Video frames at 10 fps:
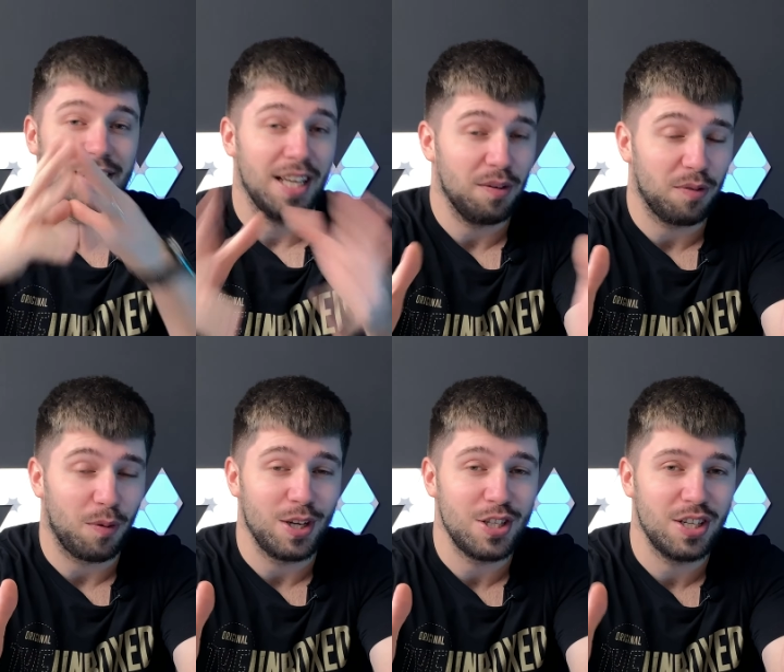Thank you for
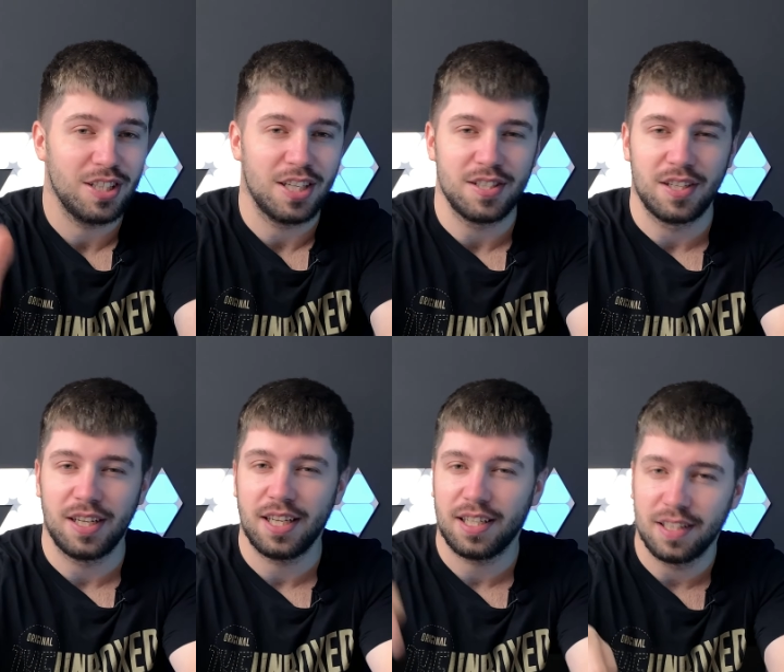watching. There's a
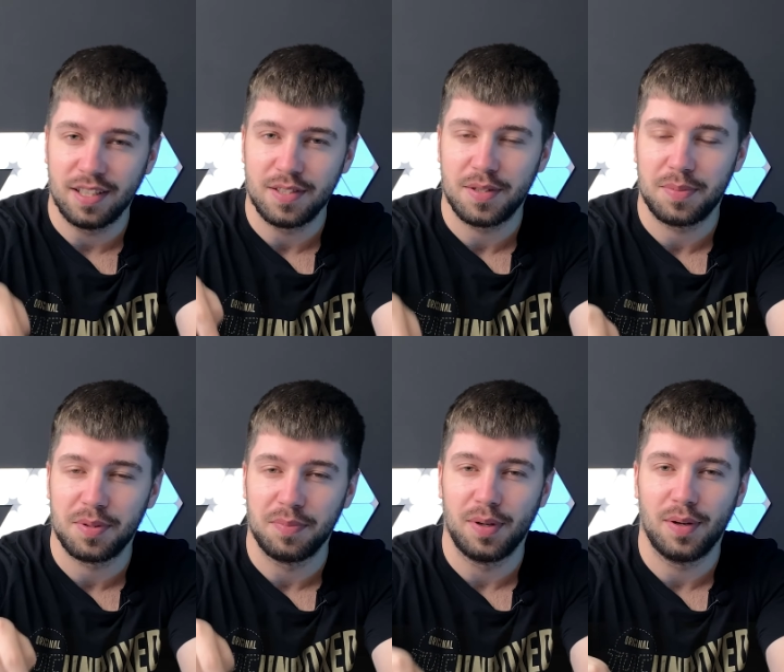link in the
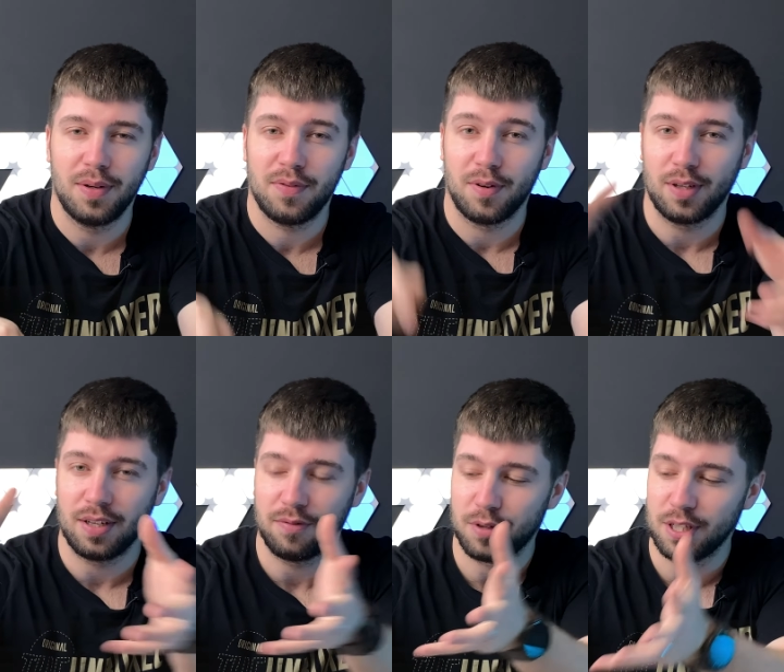description below if you're
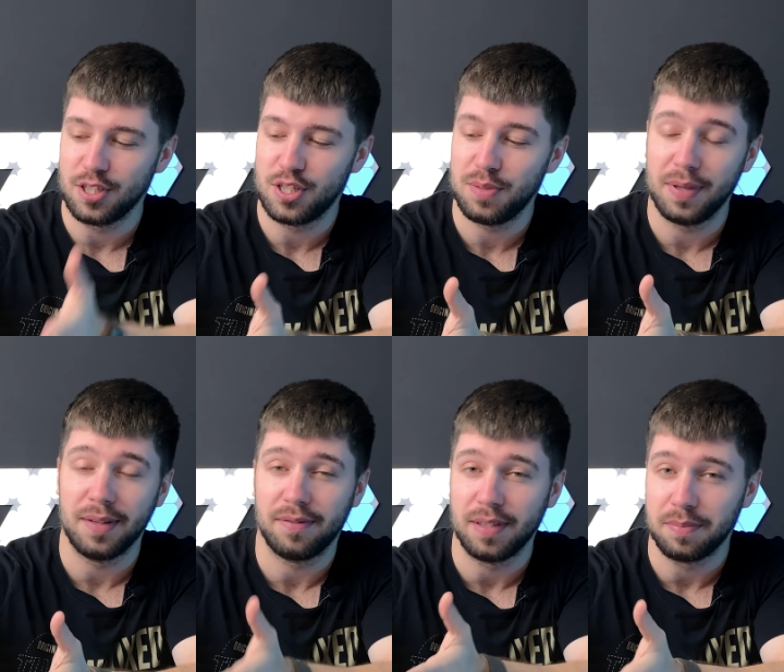looking for the
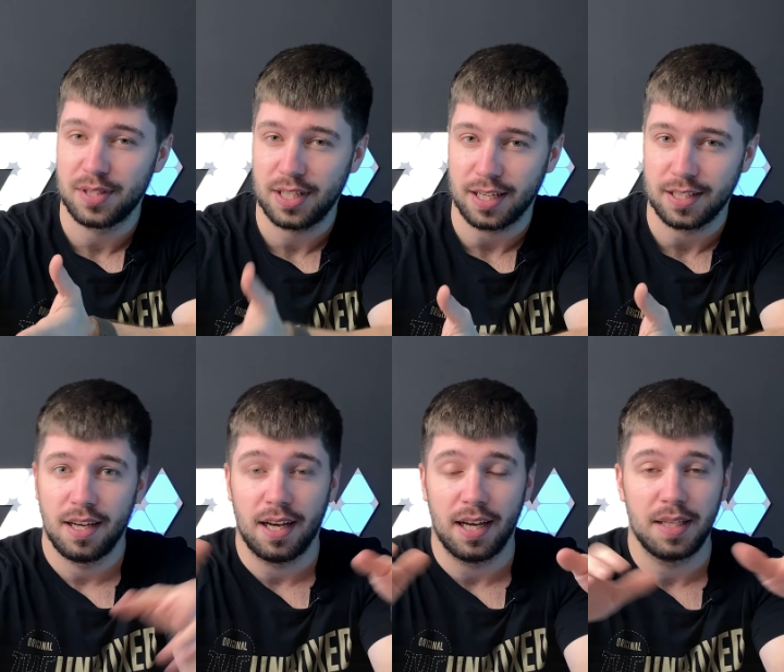JBL Flip
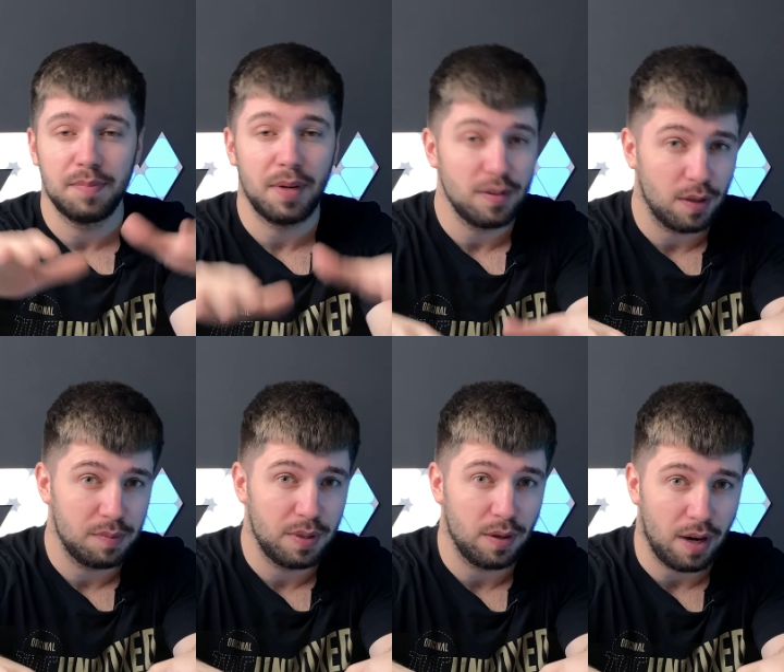6. It might
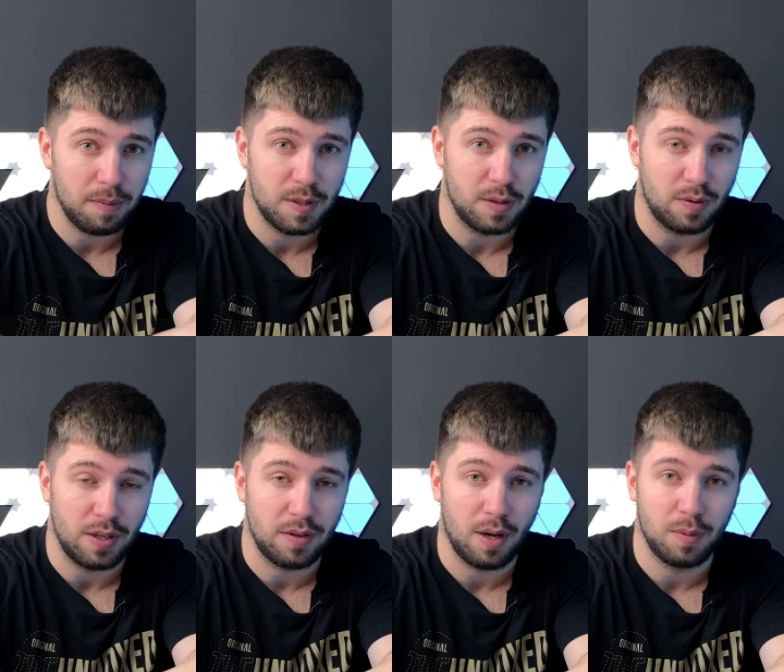not be on Amazon
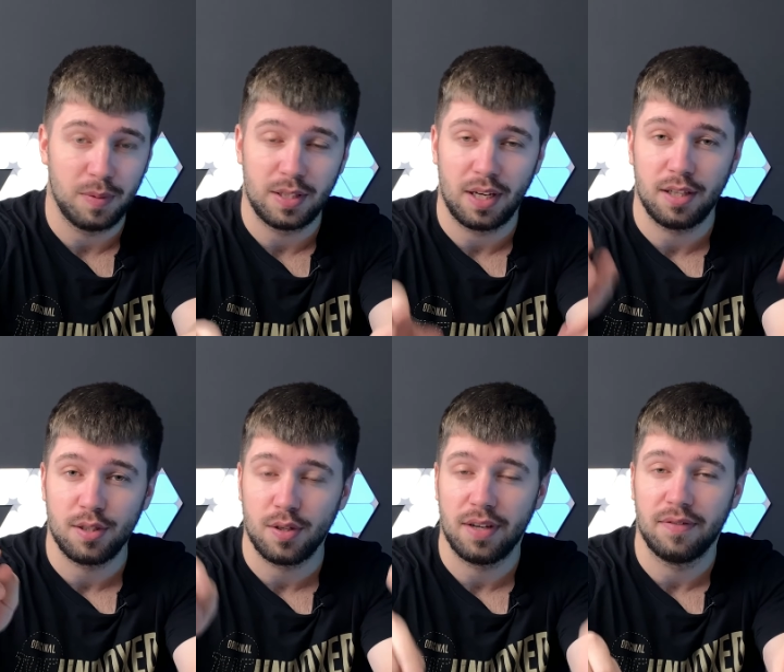right now, but I
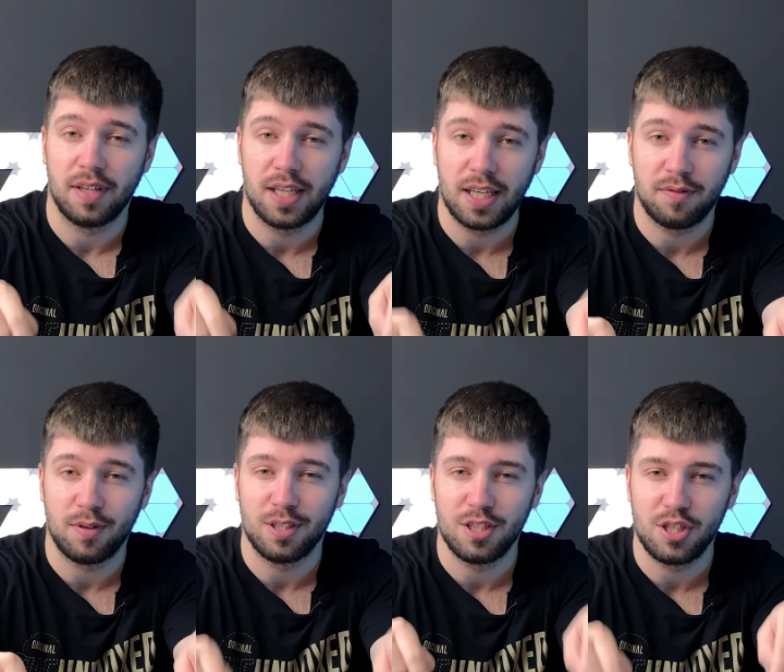also have a link
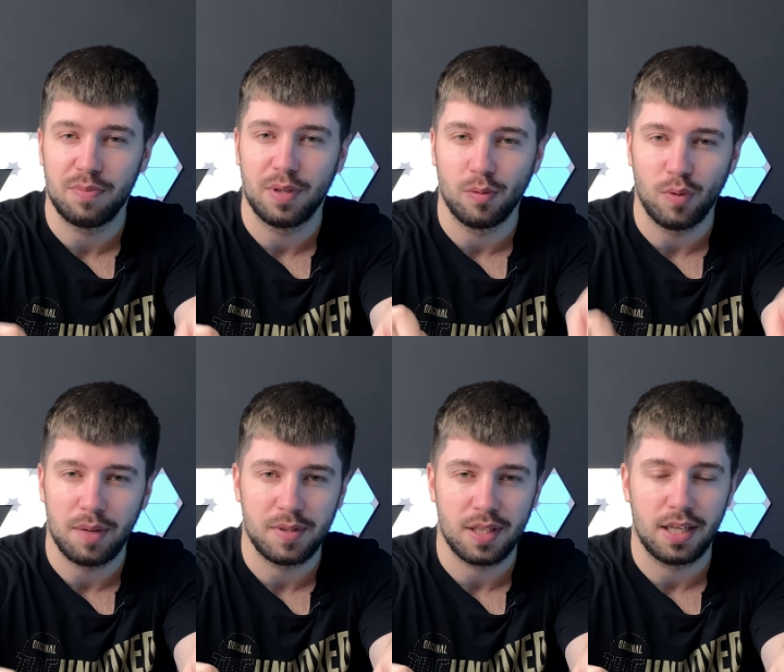for the JBL
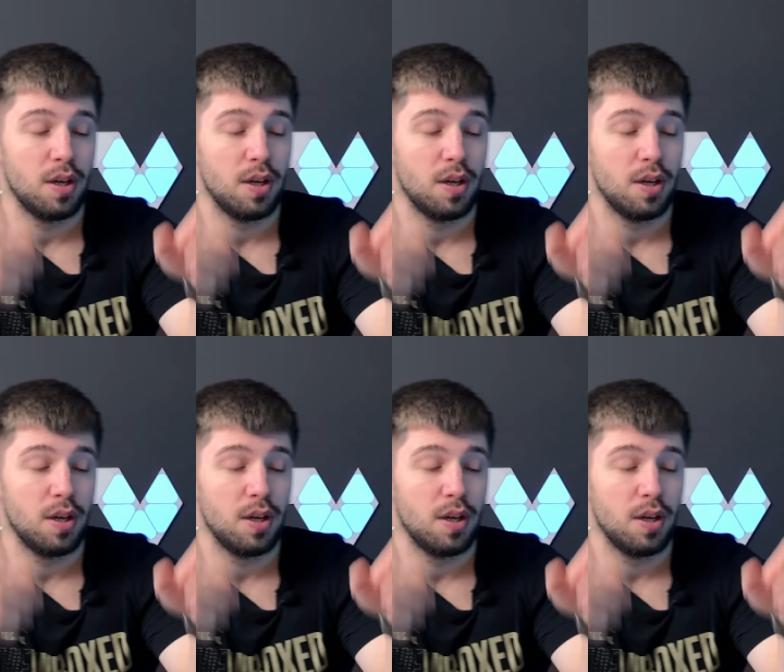website.